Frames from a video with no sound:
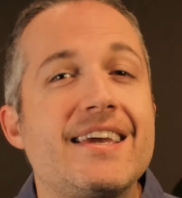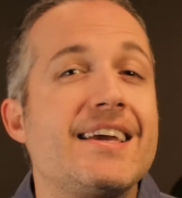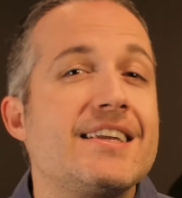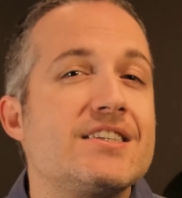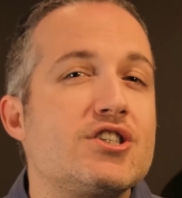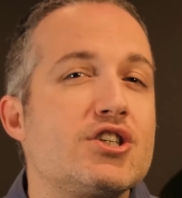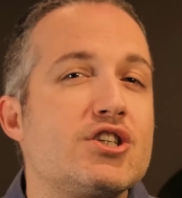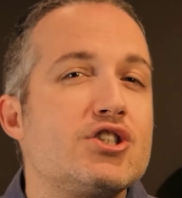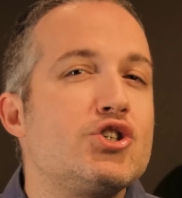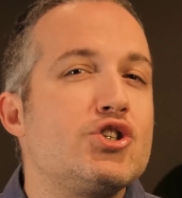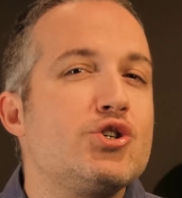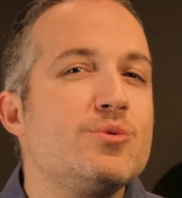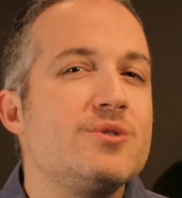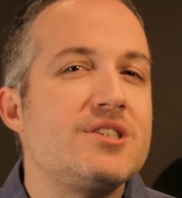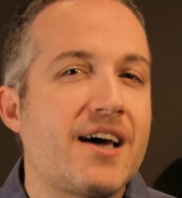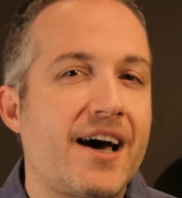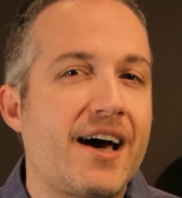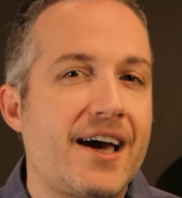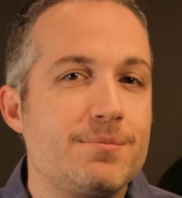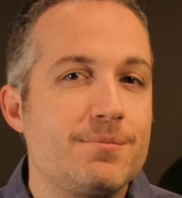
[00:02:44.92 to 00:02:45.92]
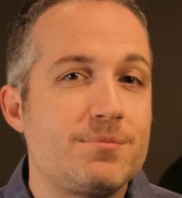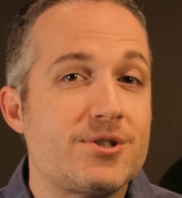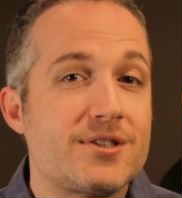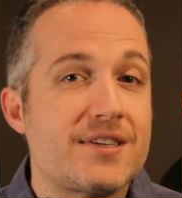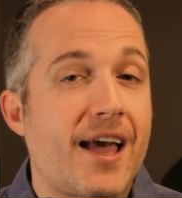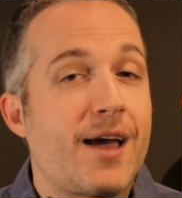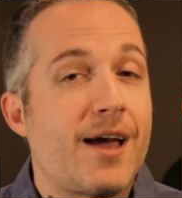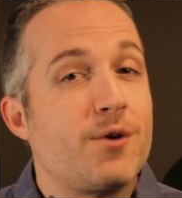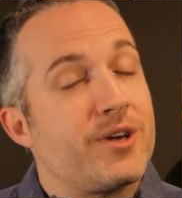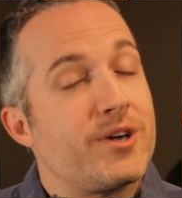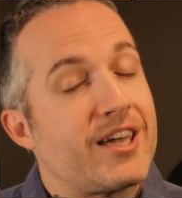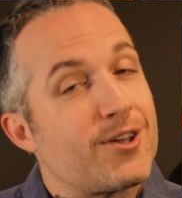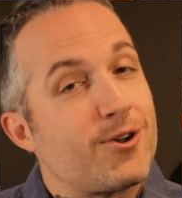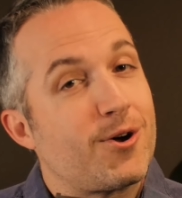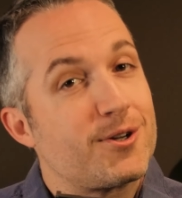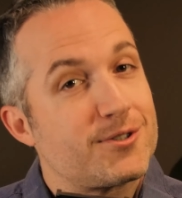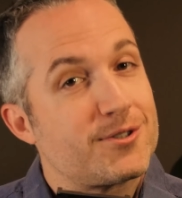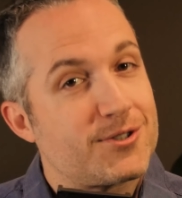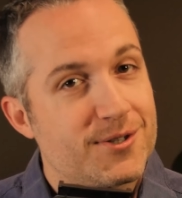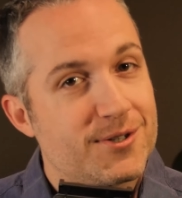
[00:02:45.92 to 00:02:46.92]
into two types, and we can
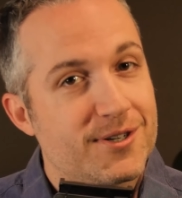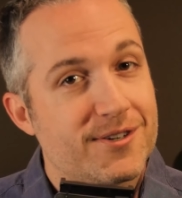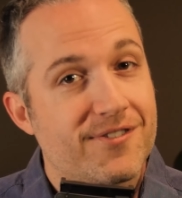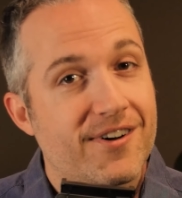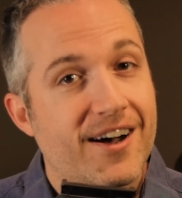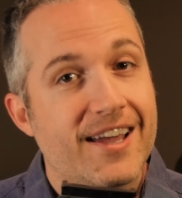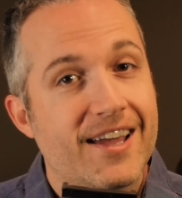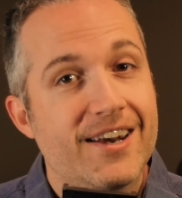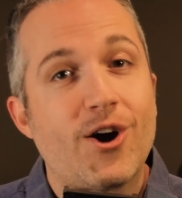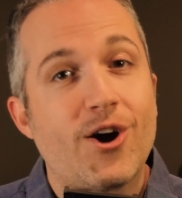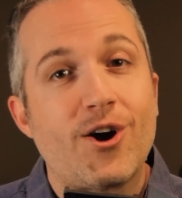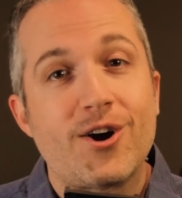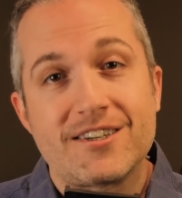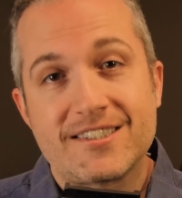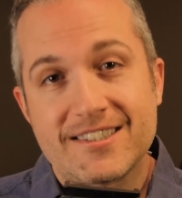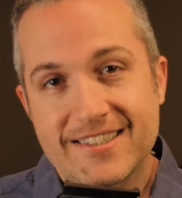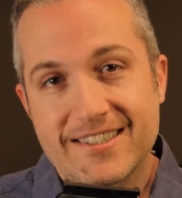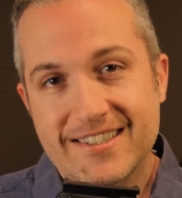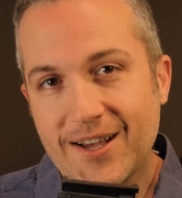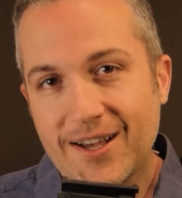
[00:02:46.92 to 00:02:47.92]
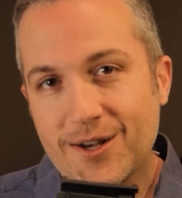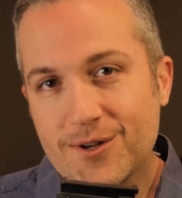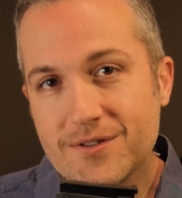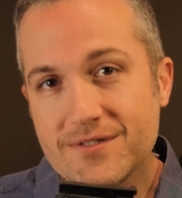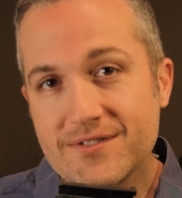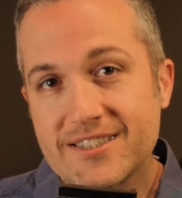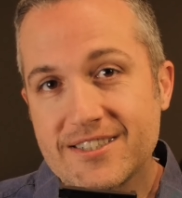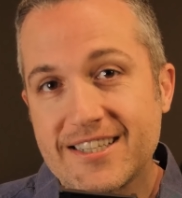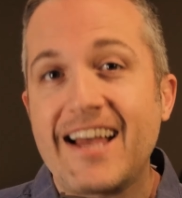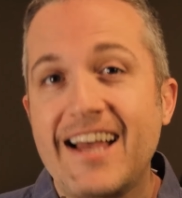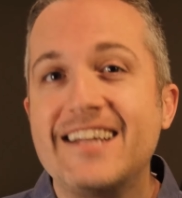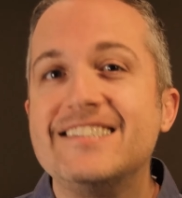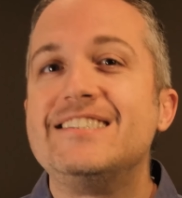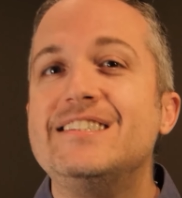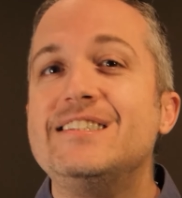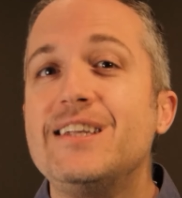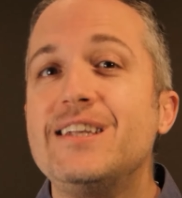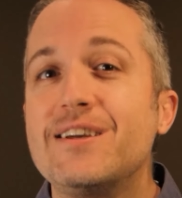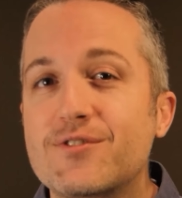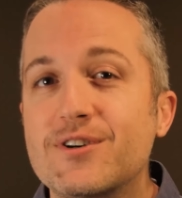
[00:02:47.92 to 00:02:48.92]
also divide ourselves
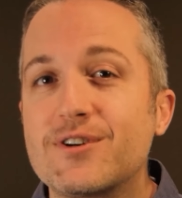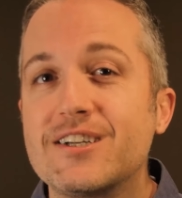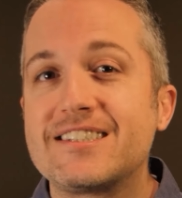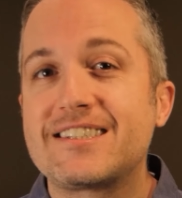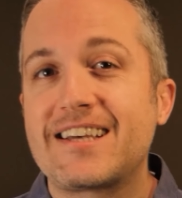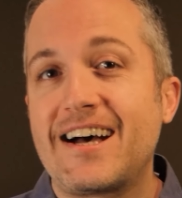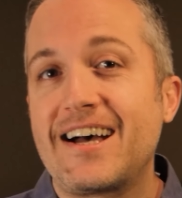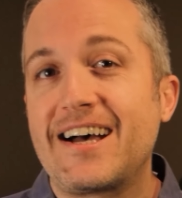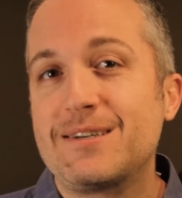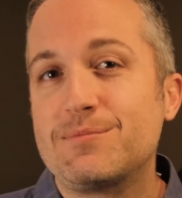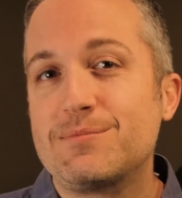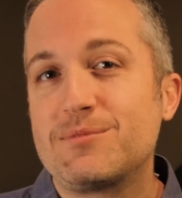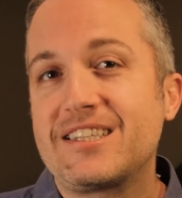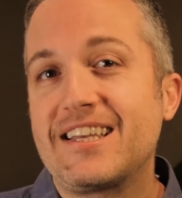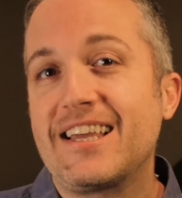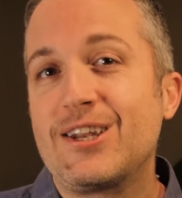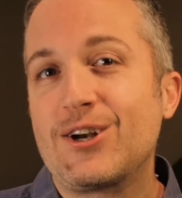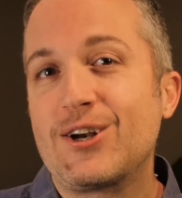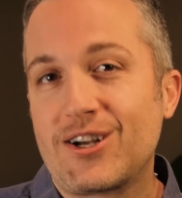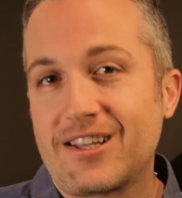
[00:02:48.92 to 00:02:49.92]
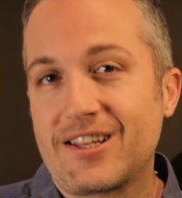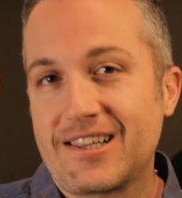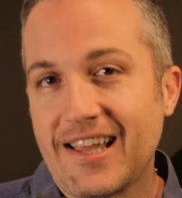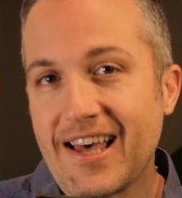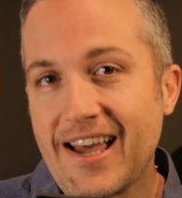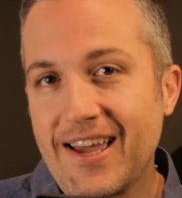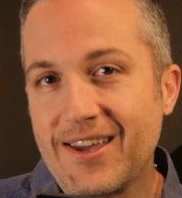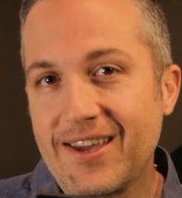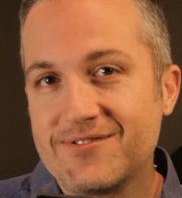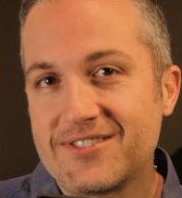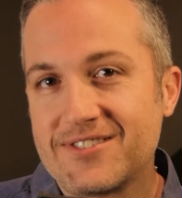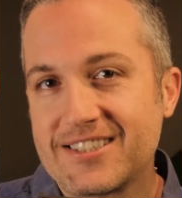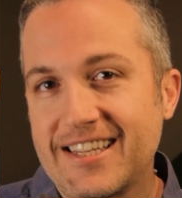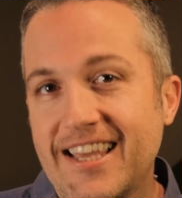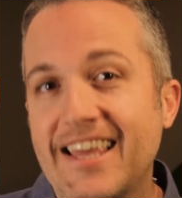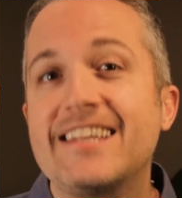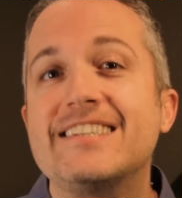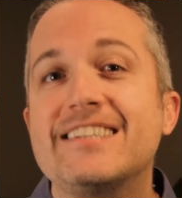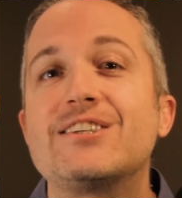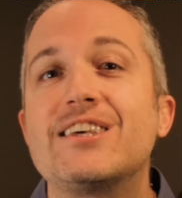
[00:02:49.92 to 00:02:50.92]
at different times in our lives
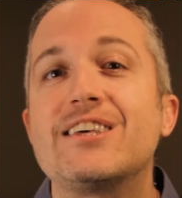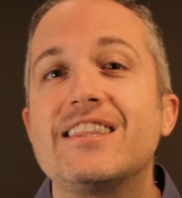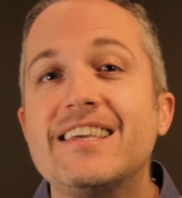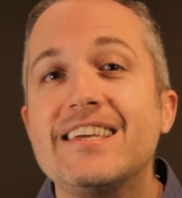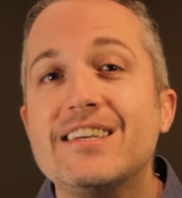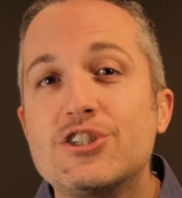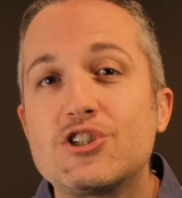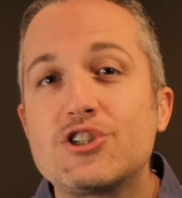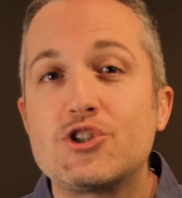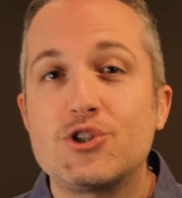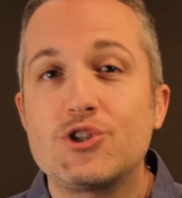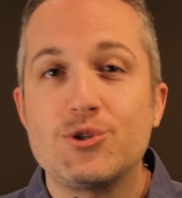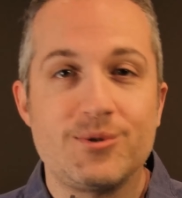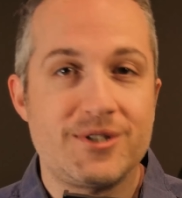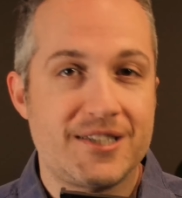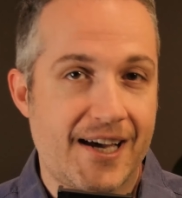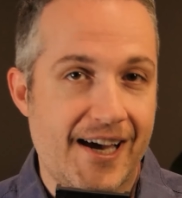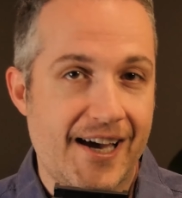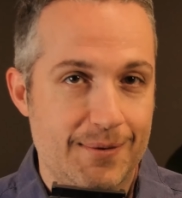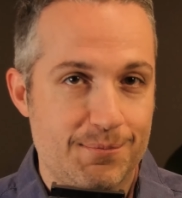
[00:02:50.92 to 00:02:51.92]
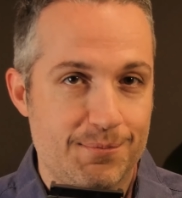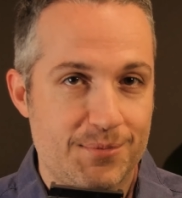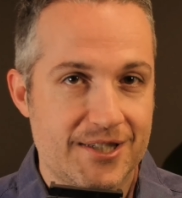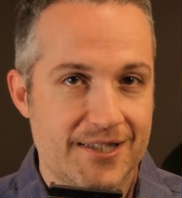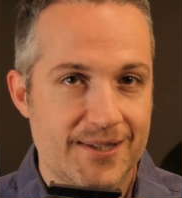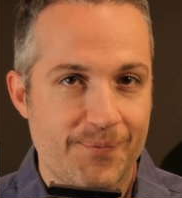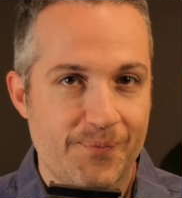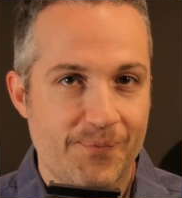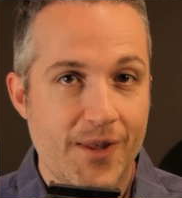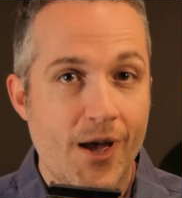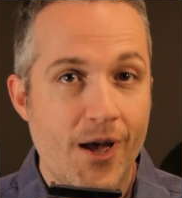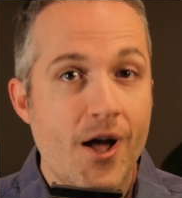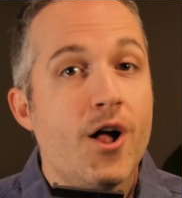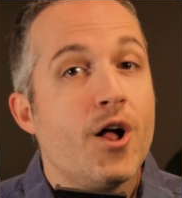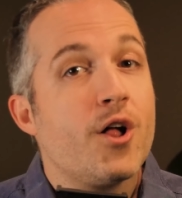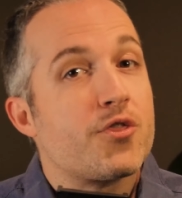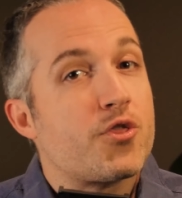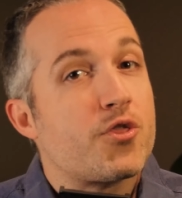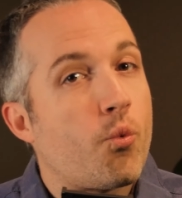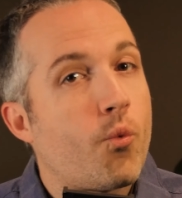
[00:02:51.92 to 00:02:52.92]
into these two types.
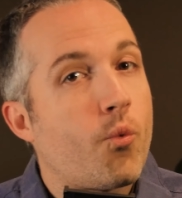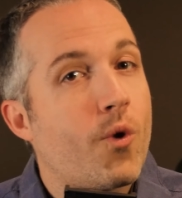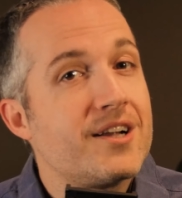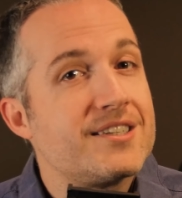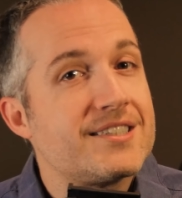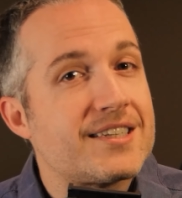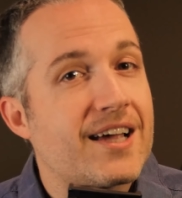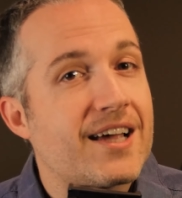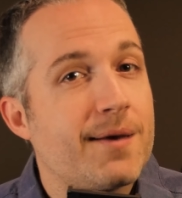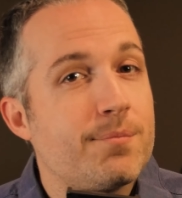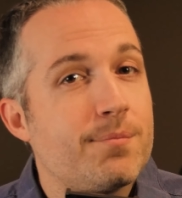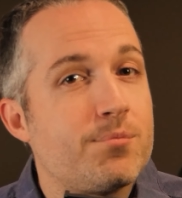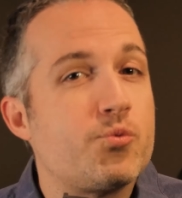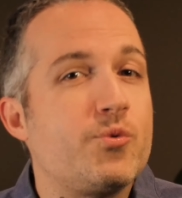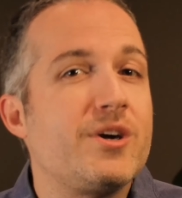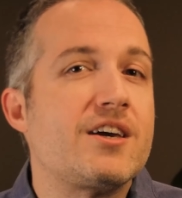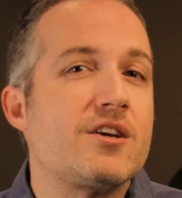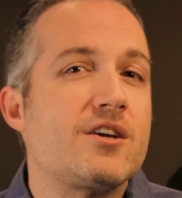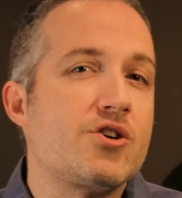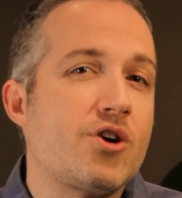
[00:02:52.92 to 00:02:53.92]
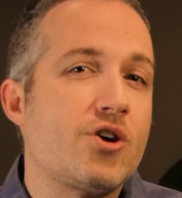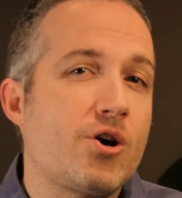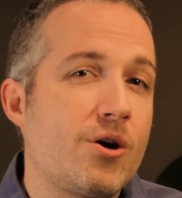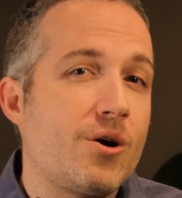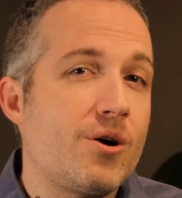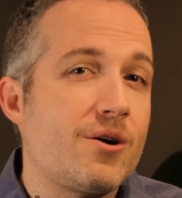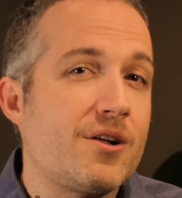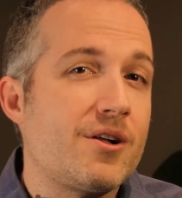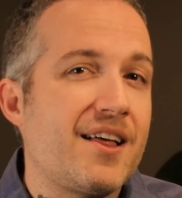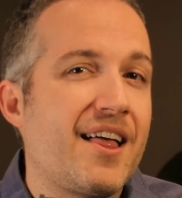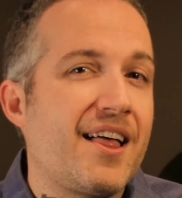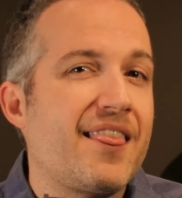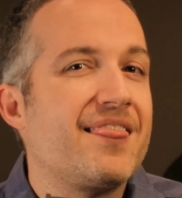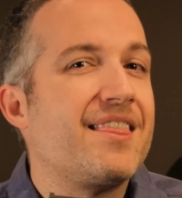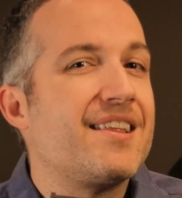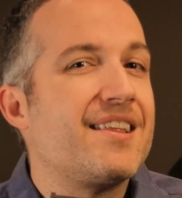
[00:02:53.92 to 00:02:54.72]
The one type we could call the